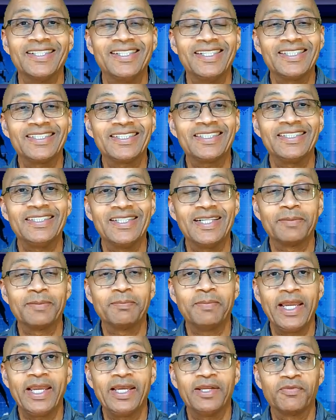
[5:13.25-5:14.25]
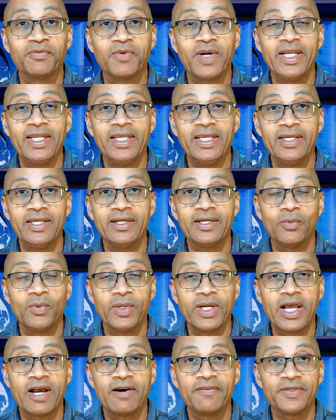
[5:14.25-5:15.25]
This young man right here
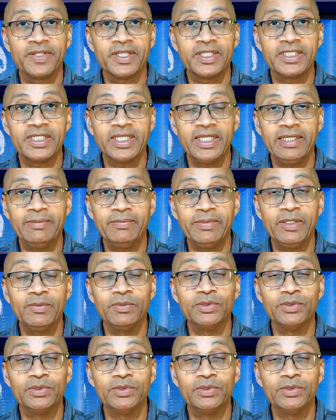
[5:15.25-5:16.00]
went out for the team.